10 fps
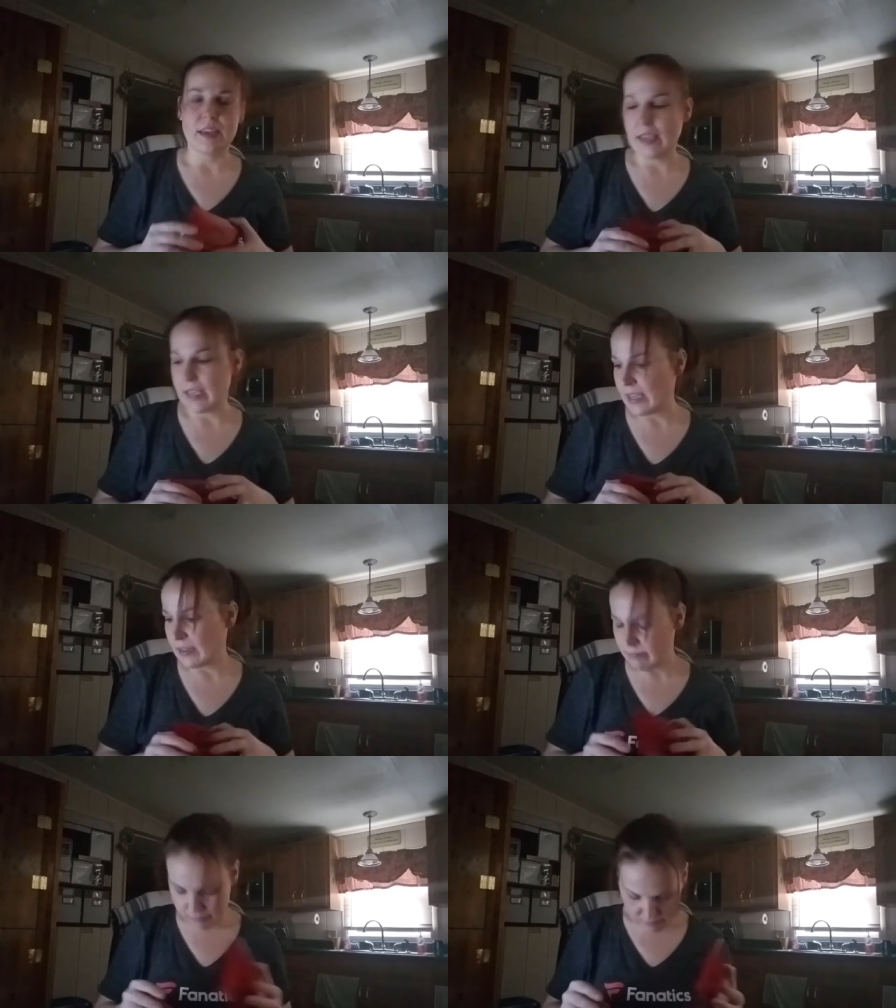
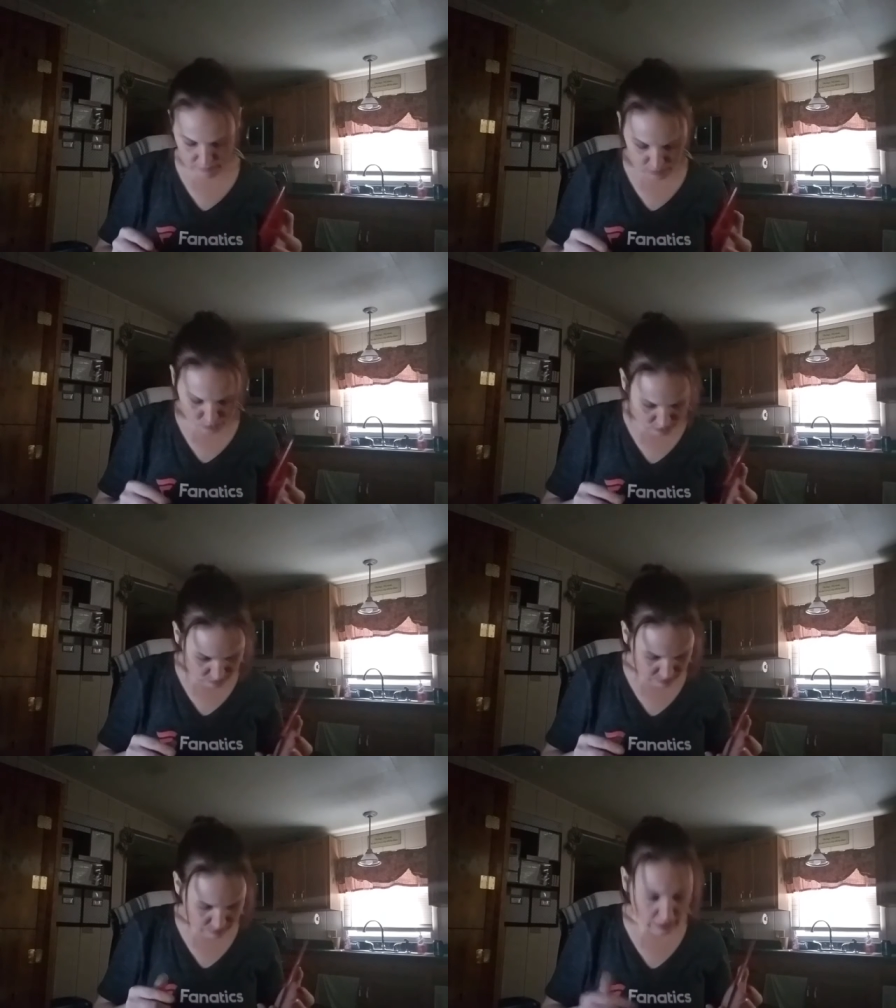And
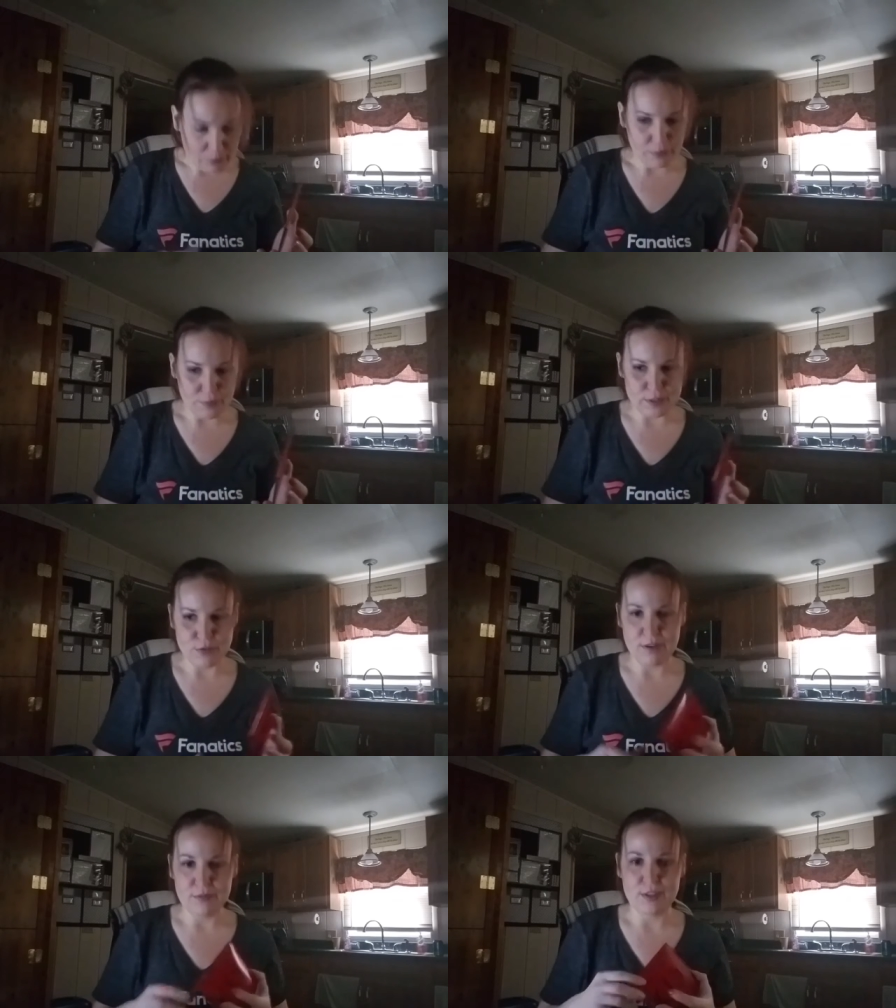I will feed
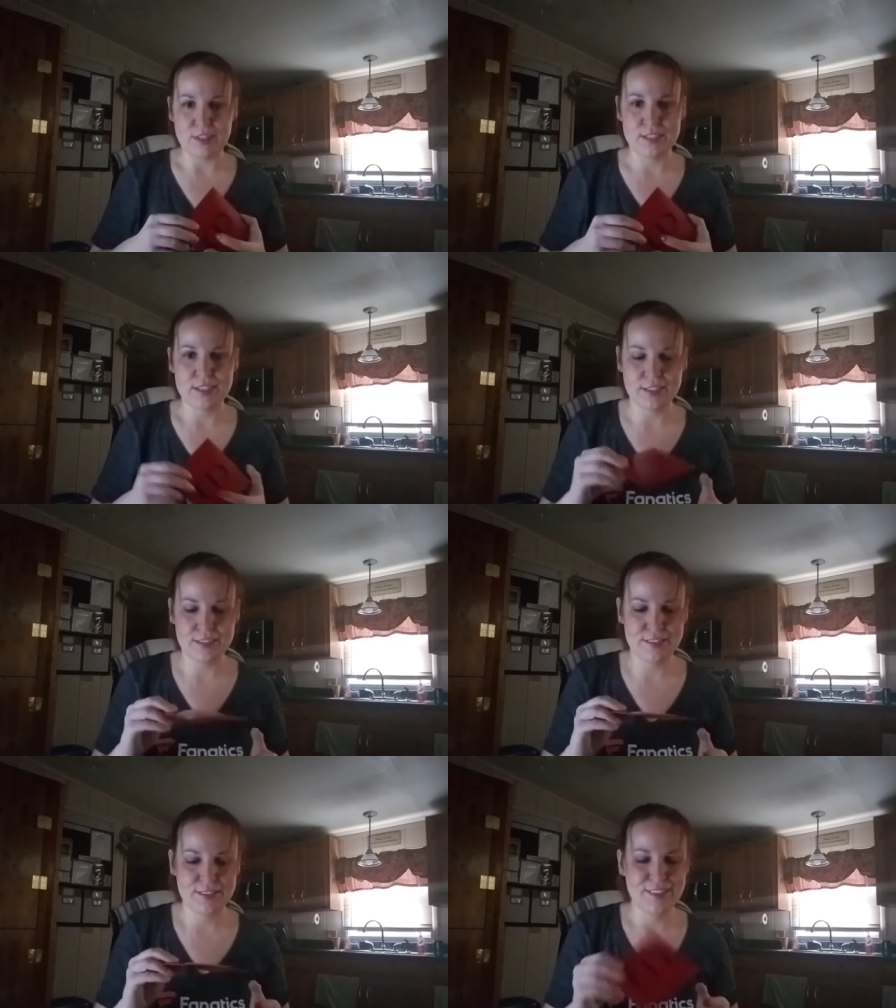you after this.
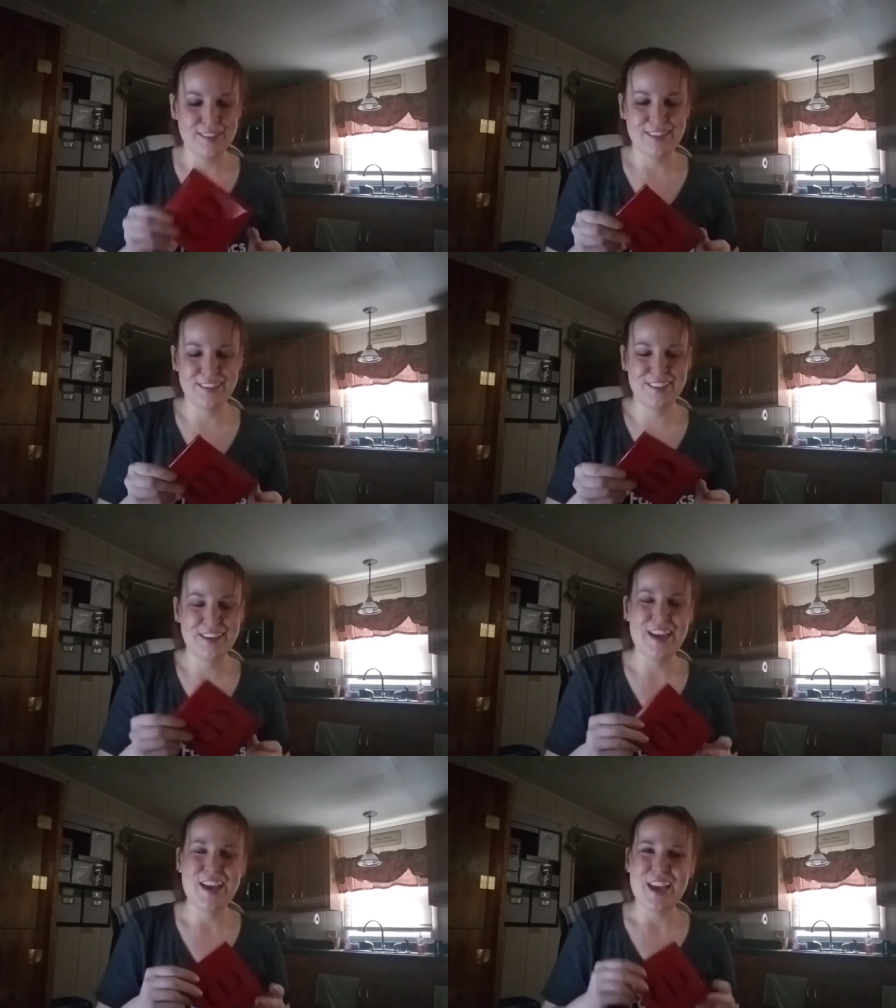
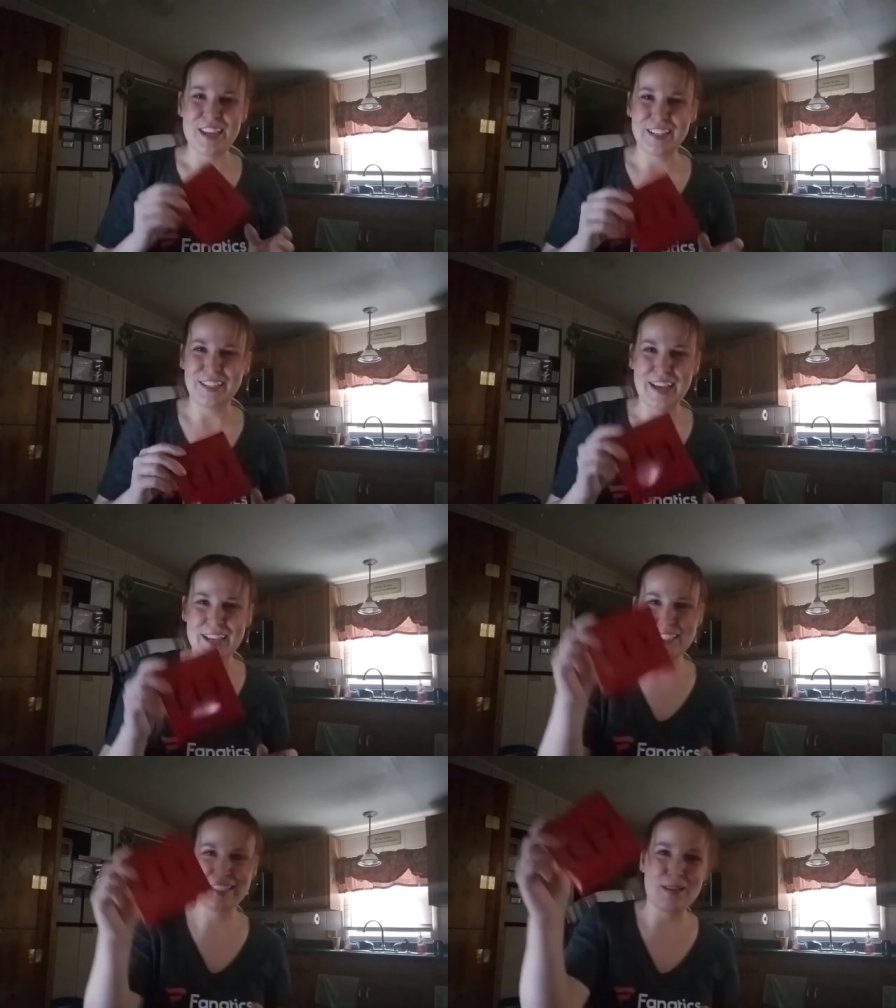And the
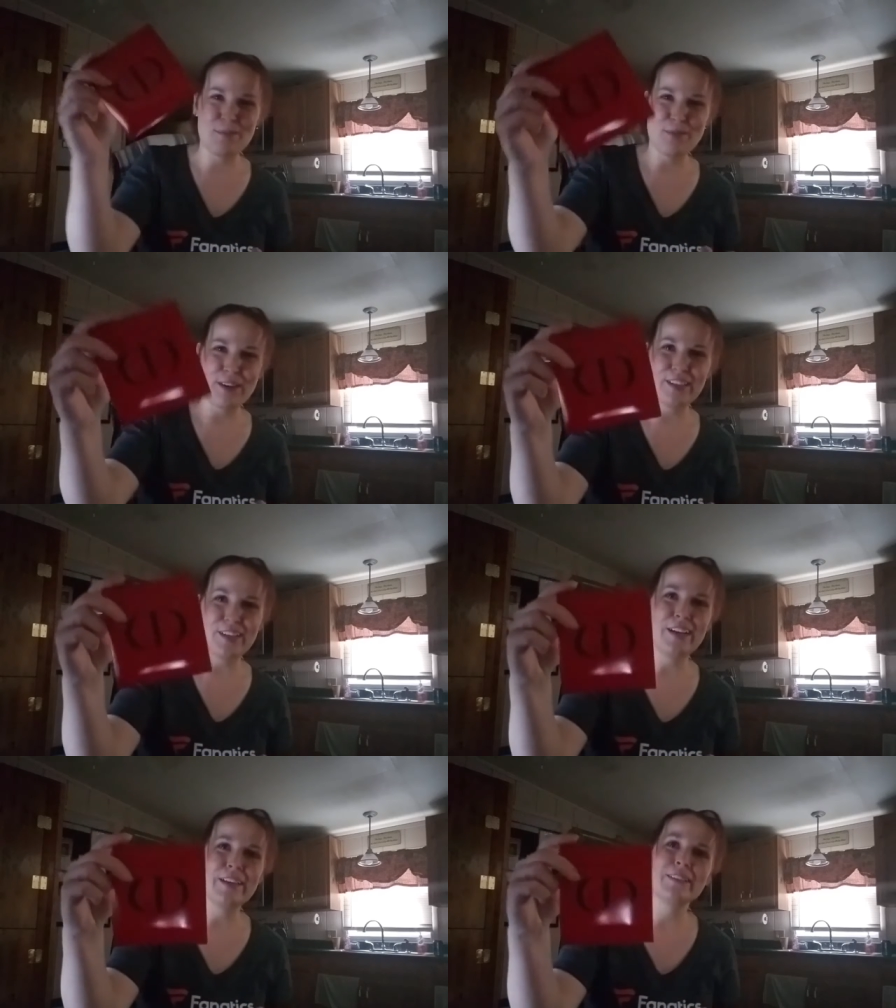last sample I
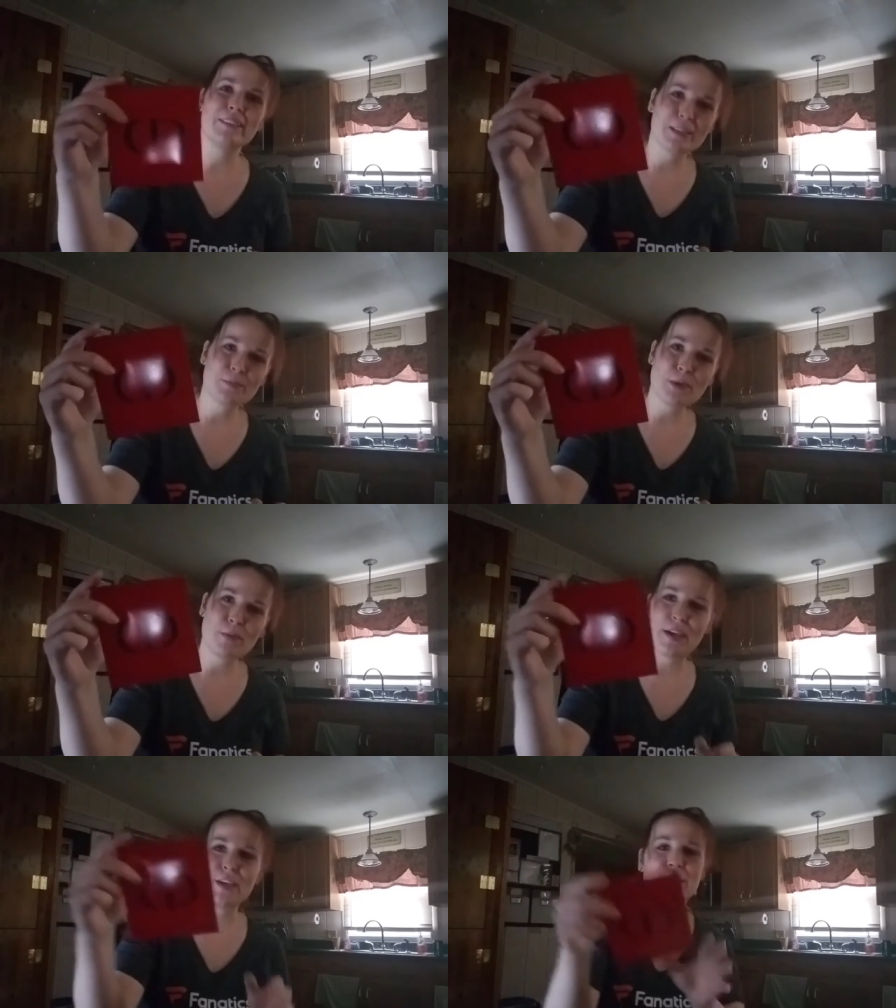got, looks
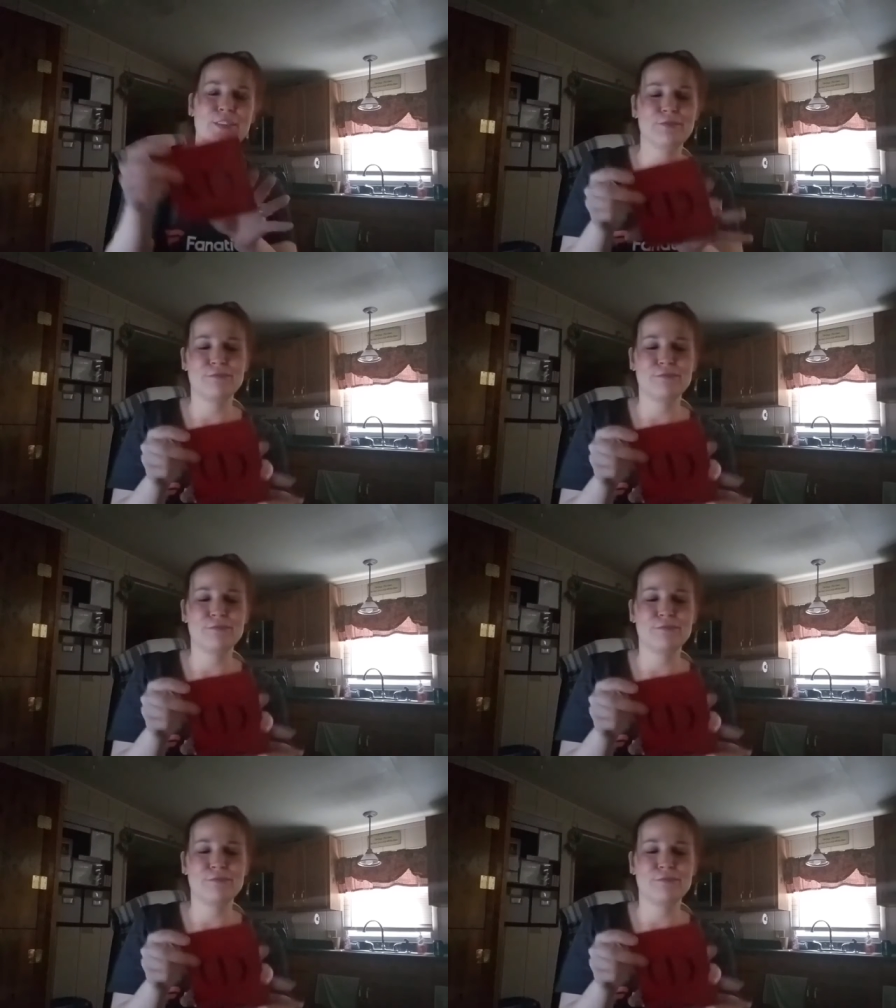pretty big,